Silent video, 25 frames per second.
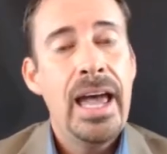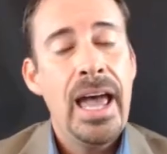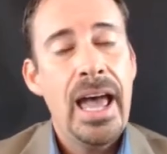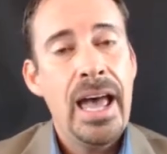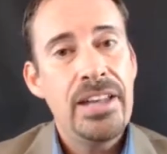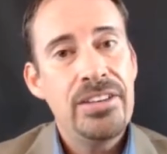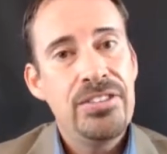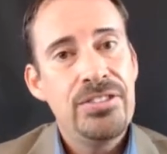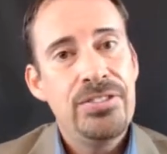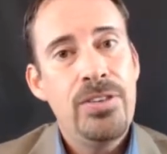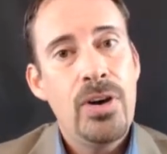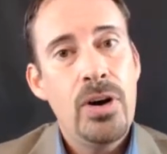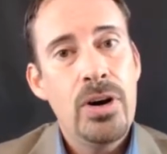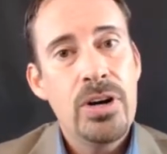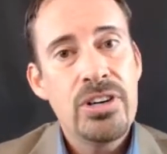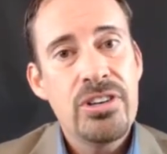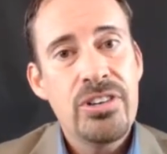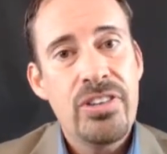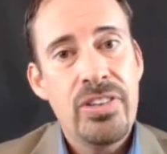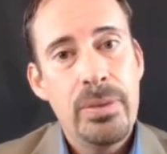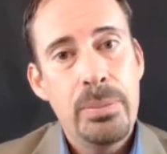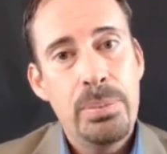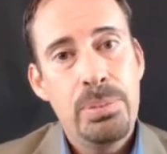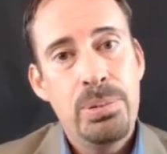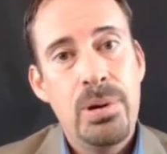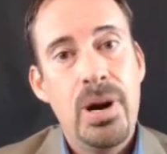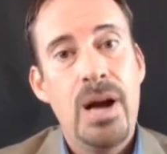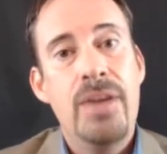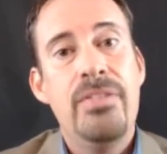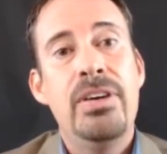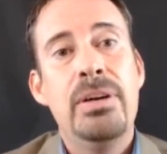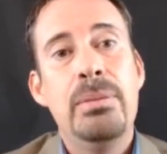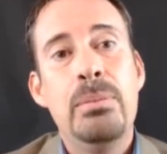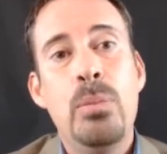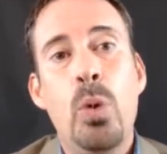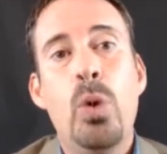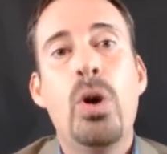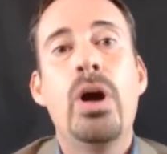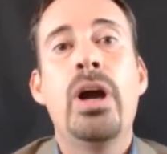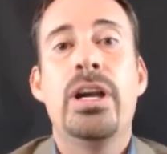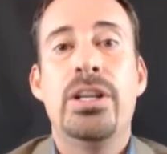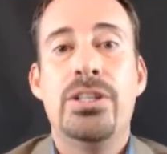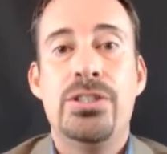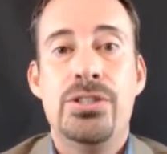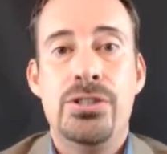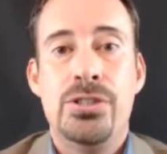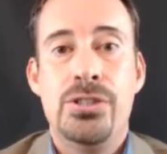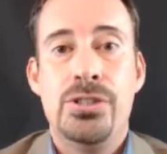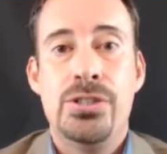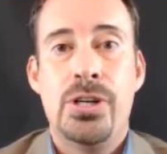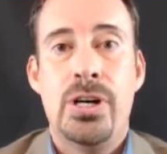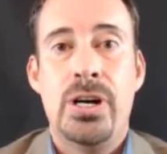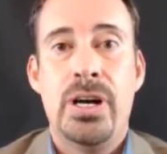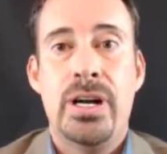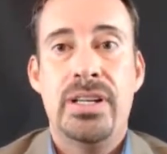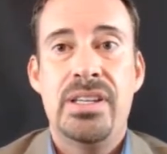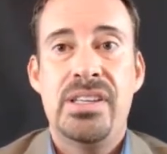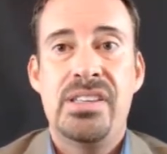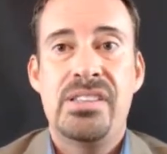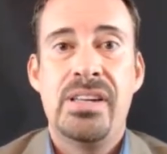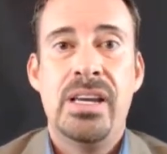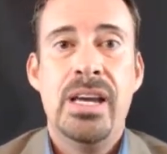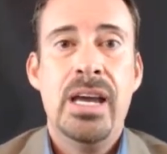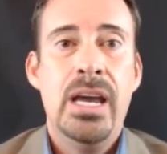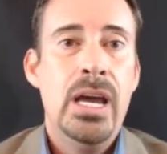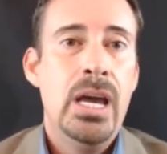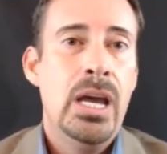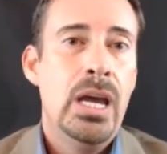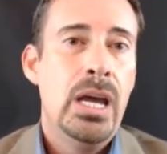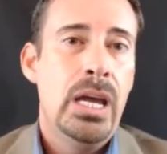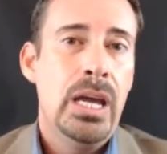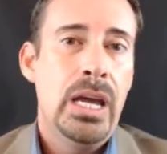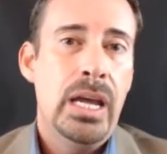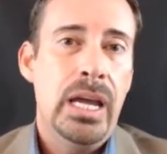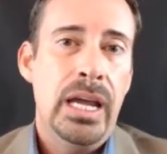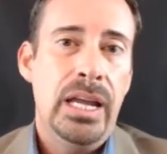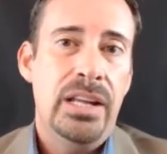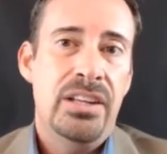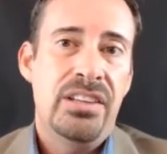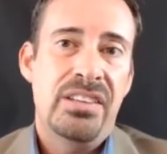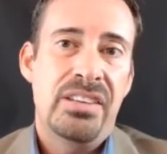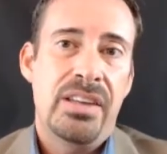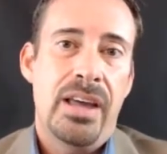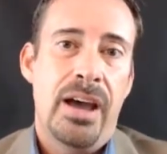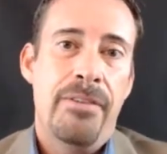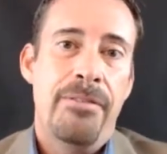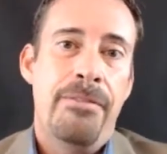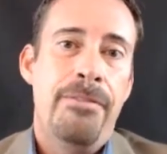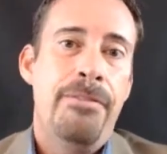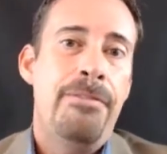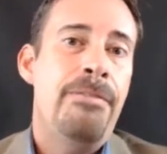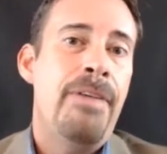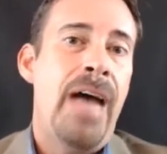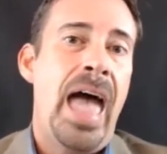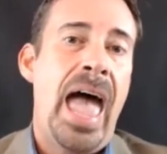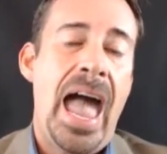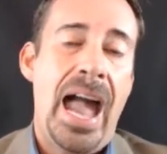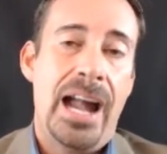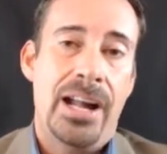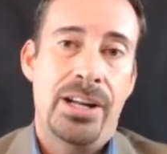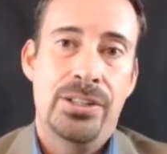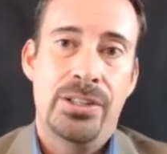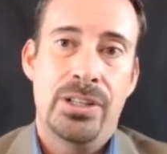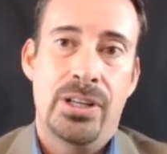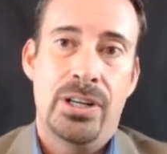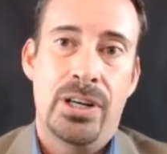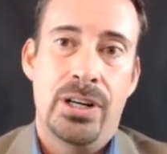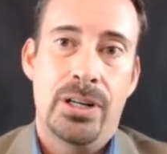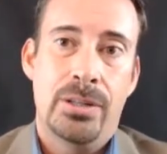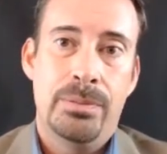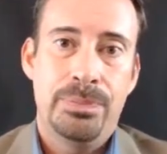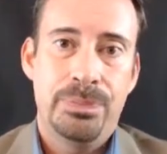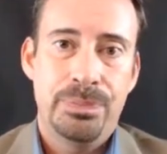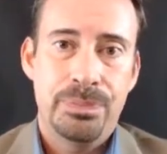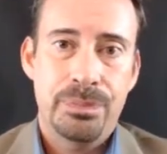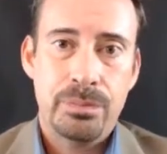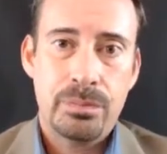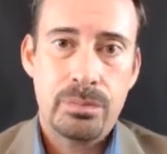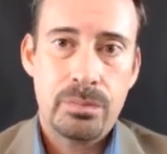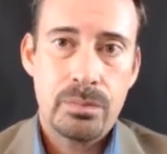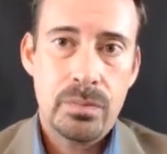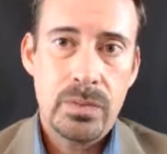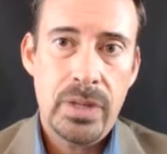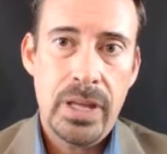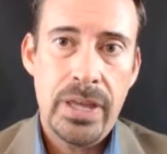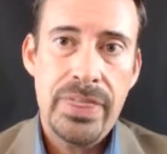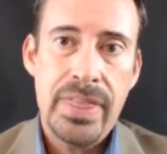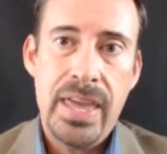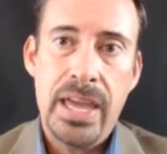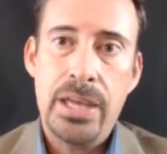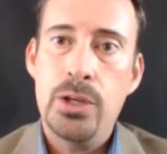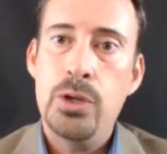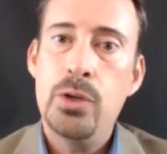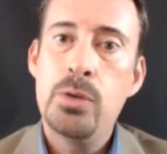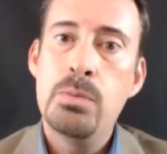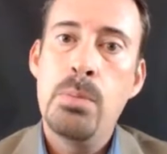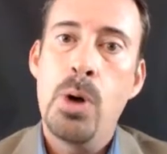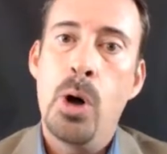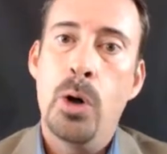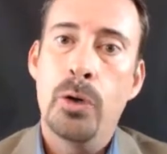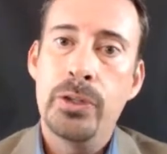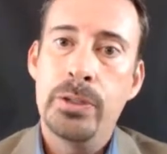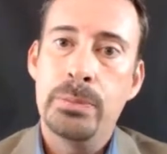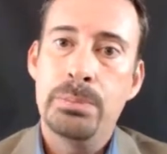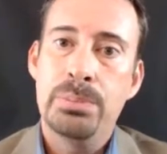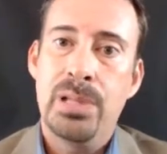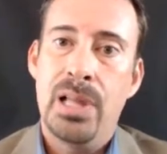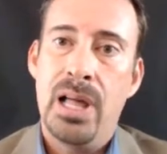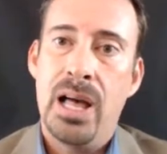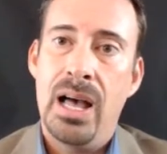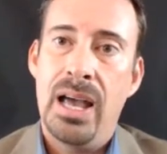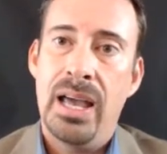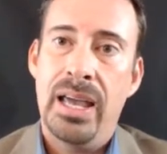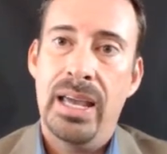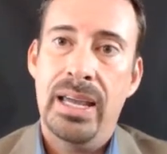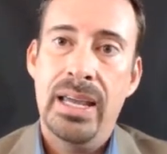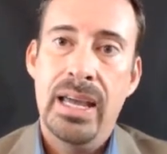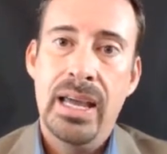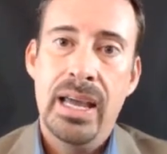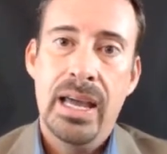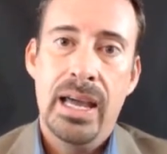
As far as the private mortgage insurance, it's a factor that you multiply,